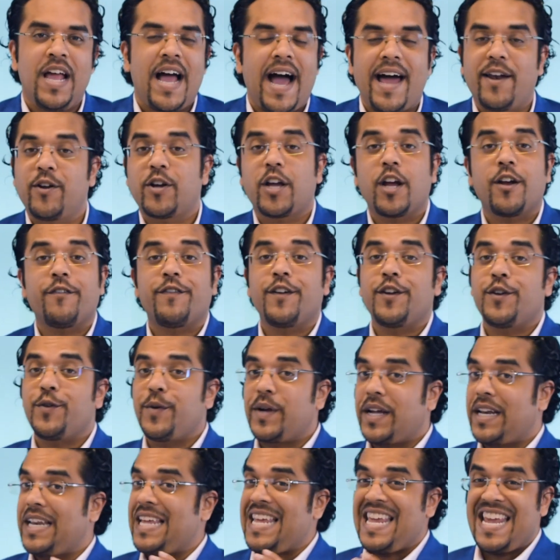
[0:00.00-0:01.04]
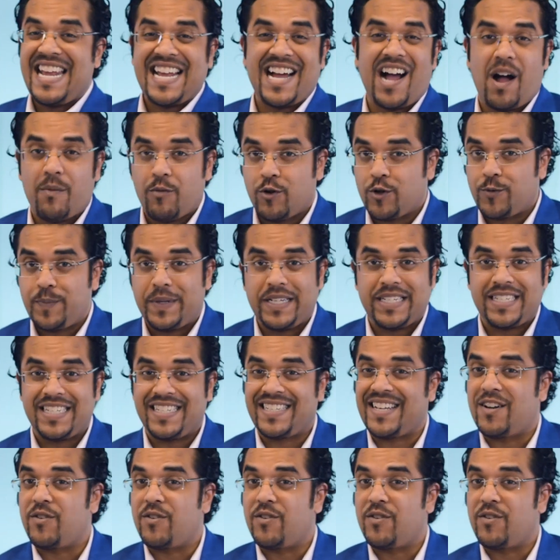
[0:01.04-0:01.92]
I don't care if you're doing an e-commerce business.